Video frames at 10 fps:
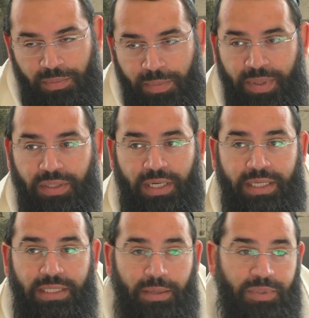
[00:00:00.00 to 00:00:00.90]
be built on
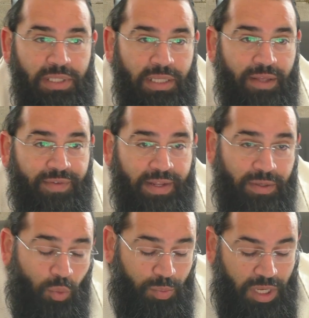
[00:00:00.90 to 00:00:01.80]
an assumption that left hand
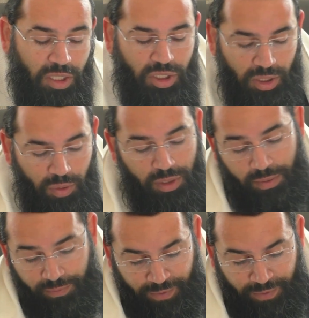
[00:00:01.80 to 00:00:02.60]
will be a shinui.